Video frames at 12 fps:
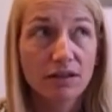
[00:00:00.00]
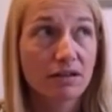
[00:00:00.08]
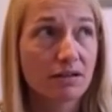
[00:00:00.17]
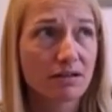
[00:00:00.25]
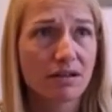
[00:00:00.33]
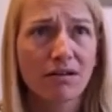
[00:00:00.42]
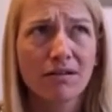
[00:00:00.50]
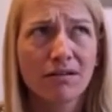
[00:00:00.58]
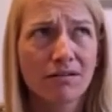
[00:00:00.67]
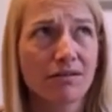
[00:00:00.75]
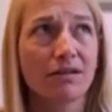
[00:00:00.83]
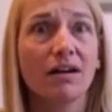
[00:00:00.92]
Because, oh,
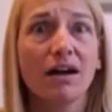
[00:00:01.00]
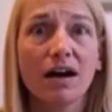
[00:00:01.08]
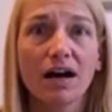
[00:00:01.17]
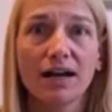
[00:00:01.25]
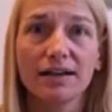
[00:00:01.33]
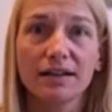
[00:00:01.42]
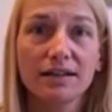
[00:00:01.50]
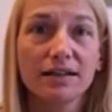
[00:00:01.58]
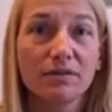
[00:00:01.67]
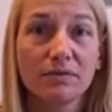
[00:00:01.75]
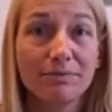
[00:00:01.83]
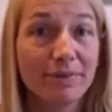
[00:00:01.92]
God,
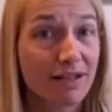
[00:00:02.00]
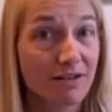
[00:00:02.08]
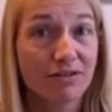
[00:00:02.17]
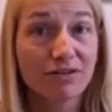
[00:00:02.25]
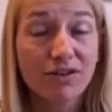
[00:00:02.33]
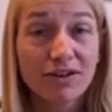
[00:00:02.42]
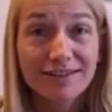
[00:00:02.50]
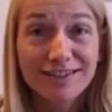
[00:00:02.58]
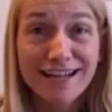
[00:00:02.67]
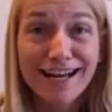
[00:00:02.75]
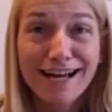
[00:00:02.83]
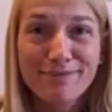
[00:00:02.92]
we'd be here a long
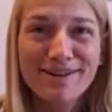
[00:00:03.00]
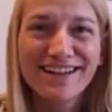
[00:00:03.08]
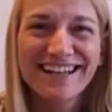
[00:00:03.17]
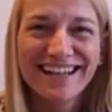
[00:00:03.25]
time